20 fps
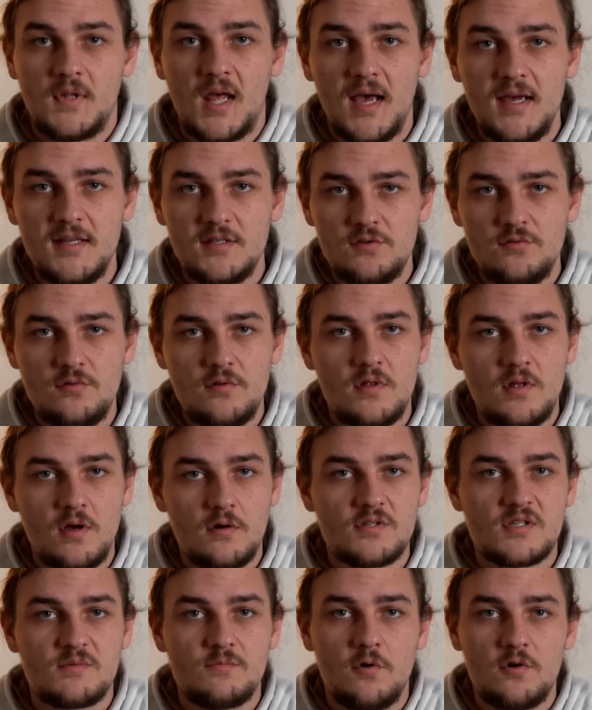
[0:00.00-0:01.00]
I do
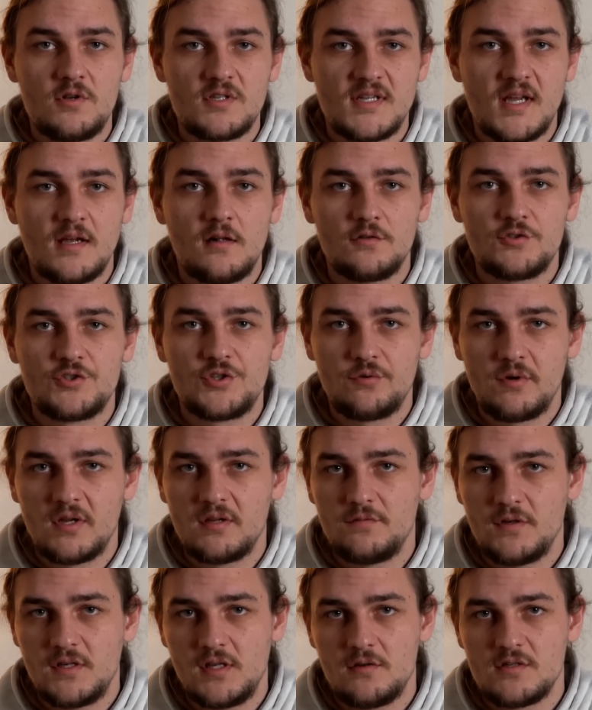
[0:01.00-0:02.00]
those motorcycle
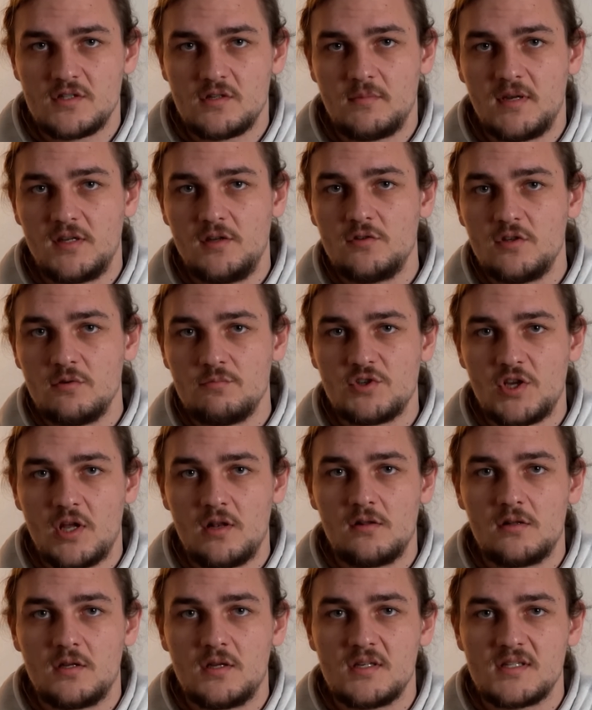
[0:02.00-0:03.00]
touring videos on my YouTube
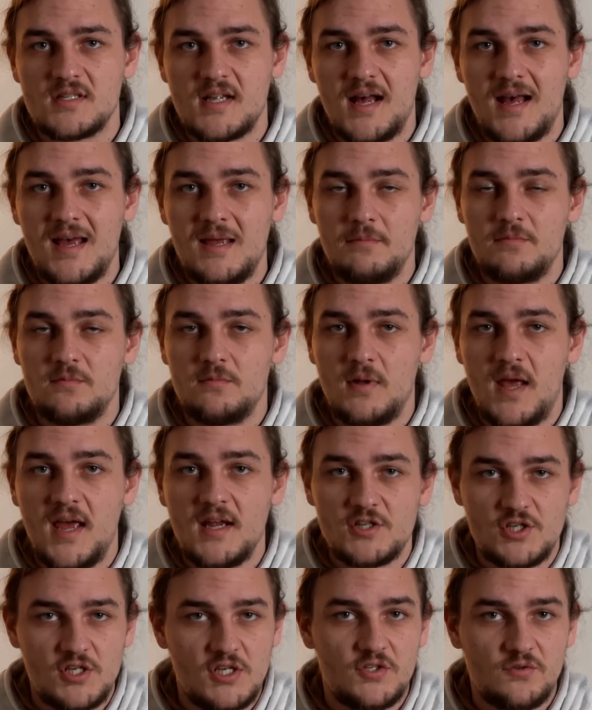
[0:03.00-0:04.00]
channel because I'm
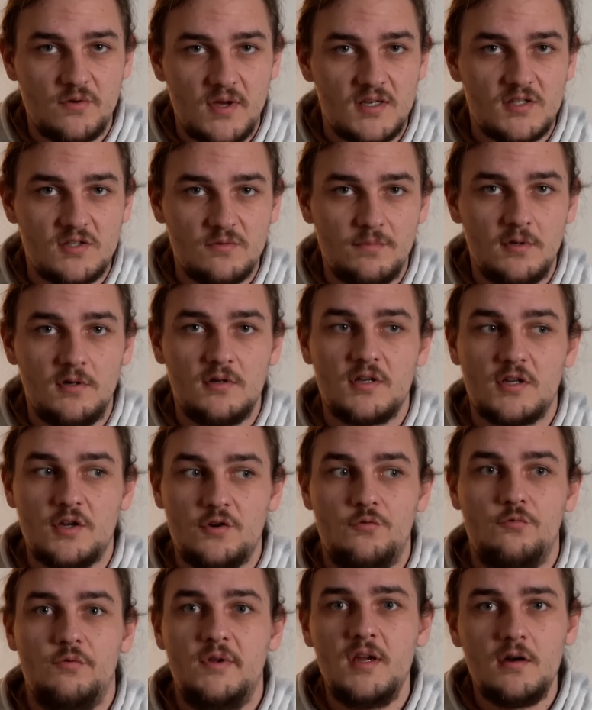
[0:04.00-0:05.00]
actually trying to build a
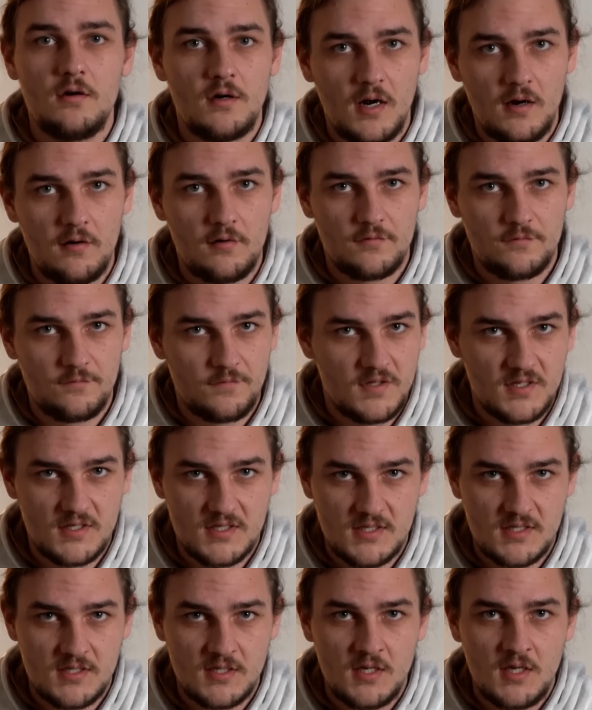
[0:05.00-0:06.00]
career out of
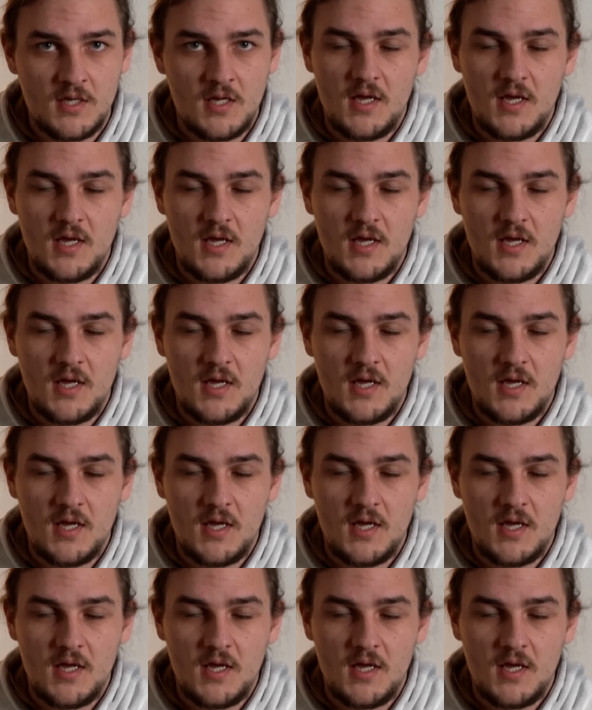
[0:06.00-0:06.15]
this.